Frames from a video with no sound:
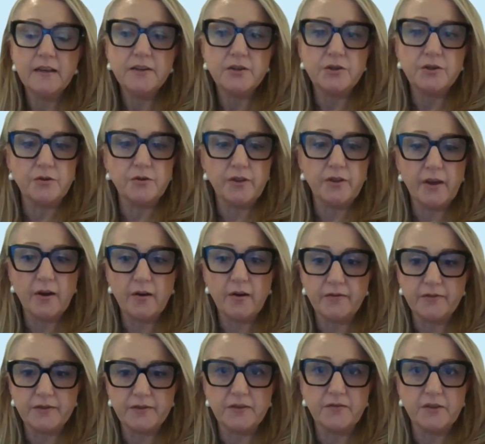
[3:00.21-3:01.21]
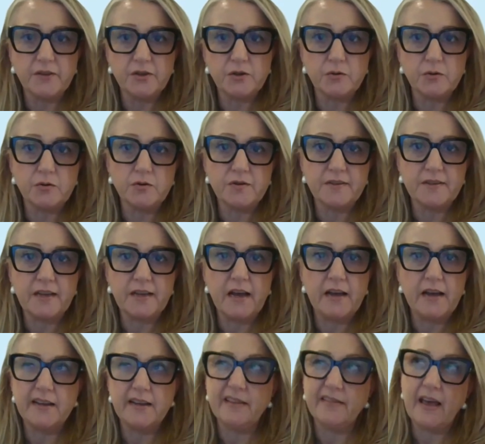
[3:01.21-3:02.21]
to the Office of the Children's
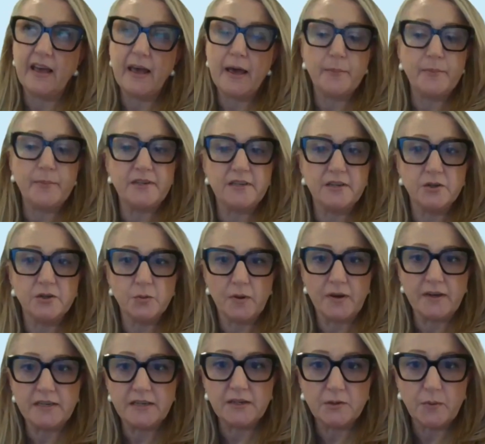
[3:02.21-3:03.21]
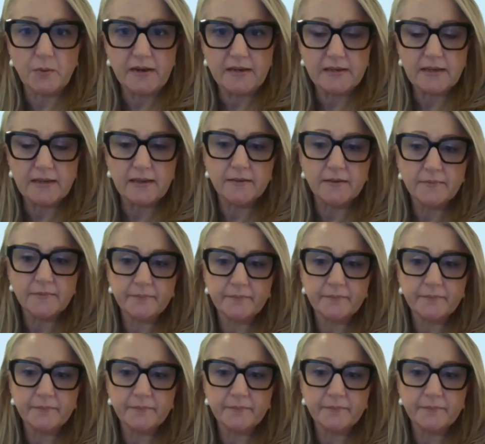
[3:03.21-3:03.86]
Guardian. That happened in 2020.